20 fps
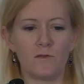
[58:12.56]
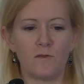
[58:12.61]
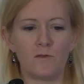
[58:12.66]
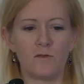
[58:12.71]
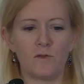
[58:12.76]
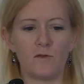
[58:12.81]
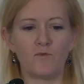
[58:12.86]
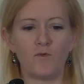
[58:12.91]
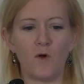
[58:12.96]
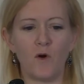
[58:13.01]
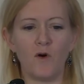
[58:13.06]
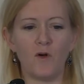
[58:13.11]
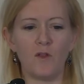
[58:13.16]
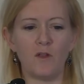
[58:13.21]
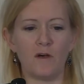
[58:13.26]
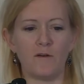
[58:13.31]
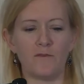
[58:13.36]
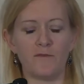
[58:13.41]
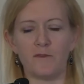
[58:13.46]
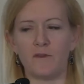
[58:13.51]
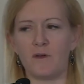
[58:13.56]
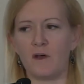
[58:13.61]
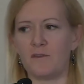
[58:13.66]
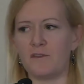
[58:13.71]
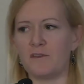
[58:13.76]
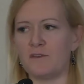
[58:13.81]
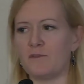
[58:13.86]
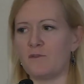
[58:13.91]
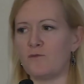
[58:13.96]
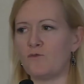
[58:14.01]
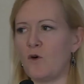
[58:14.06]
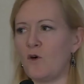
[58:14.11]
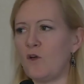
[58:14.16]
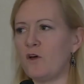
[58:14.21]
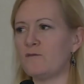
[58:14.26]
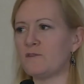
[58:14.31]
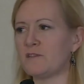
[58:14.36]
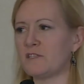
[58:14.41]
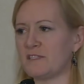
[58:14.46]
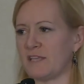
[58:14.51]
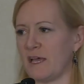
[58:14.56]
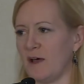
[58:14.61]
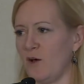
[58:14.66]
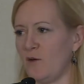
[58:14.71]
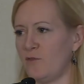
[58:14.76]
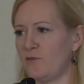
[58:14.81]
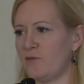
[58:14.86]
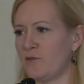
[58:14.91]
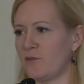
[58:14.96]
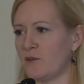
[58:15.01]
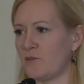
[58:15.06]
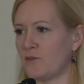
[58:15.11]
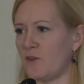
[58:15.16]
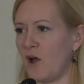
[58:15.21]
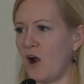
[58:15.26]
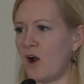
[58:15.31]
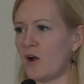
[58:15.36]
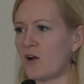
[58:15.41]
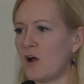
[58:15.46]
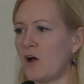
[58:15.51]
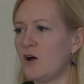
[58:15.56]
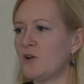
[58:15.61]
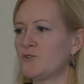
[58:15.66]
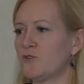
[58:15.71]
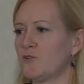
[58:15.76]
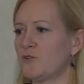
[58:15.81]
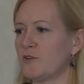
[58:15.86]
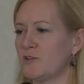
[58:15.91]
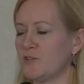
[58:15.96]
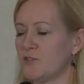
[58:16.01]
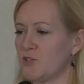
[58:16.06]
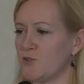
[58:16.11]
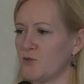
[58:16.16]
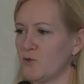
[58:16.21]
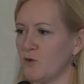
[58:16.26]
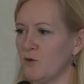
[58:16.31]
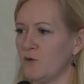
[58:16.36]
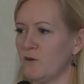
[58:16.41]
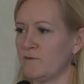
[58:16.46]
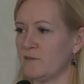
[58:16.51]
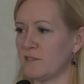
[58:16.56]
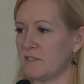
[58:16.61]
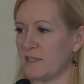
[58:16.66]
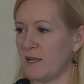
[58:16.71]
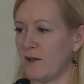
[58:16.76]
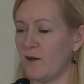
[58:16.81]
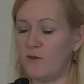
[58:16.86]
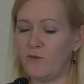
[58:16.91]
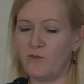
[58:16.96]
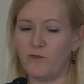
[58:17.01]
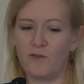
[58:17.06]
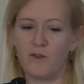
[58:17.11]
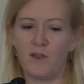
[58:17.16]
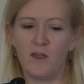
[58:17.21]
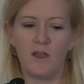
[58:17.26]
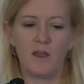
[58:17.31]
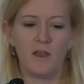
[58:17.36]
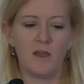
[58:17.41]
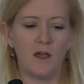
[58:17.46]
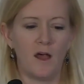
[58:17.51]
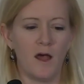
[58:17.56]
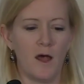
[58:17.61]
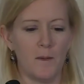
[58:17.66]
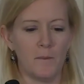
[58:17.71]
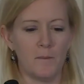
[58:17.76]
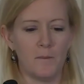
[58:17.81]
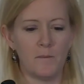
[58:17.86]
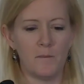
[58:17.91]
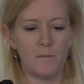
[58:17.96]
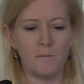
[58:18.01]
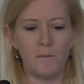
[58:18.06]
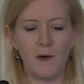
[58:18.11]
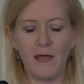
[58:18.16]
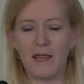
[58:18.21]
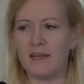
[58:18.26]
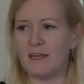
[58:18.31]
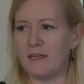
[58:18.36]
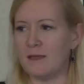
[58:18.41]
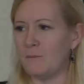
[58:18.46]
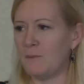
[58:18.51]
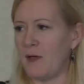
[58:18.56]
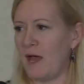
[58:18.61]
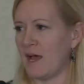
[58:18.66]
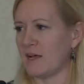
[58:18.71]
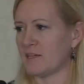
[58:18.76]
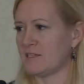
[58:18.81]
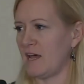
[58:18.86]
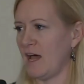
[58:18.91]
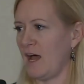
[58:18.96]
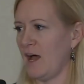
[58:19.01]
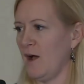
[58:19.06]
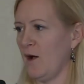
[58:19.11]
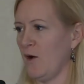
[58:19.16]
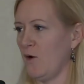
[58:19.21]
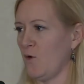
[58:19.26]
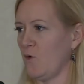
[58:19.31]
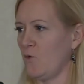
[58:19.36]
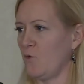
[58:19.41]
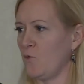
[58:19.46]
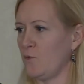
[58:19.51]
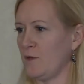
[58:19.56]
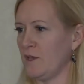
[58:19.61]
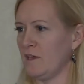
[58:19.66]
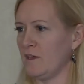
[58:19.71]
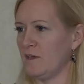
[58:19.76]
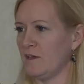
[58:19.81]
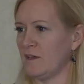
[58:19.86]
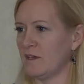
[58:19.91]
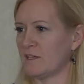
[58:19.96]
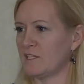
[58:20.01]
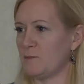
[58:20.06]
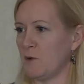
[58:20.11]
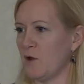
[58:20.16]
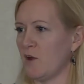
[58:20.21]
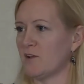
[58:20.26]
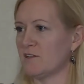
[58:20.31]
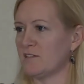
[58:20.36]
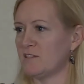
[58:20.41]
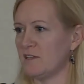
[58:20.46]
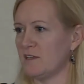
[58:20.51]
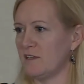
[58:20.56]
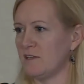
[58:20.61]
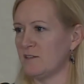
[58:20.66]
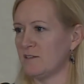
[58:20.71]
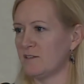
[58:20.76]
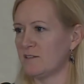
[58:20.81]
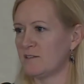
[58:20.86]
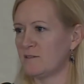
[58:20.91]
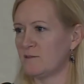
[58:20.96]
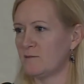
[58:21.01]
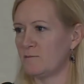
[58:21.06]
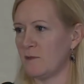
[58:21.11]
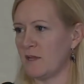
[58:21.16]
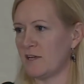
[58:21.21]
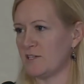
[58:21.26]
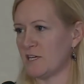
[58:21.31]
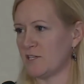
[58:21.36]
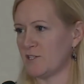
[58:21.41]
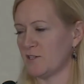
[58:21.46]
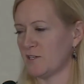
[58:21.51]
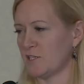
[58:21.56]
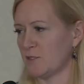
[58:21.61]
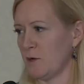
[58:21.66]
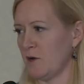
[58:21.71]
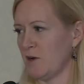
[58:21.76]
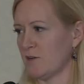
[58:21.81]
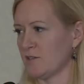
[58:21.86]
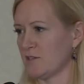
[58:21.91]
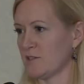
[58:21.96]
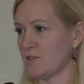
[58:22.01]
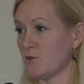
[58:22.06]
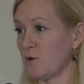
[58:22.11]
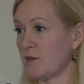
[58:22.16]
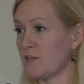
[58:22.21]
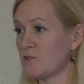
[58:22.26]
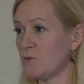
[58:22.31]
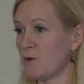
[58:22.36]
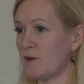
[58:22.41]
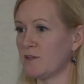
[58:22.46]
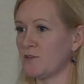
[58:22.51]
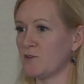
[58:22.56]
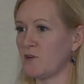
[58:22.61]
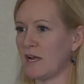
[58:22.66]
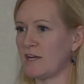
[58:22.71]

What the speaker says: the role of the self, our cultural construal of the self, might impact how we experience these meditation experiences. So I just want to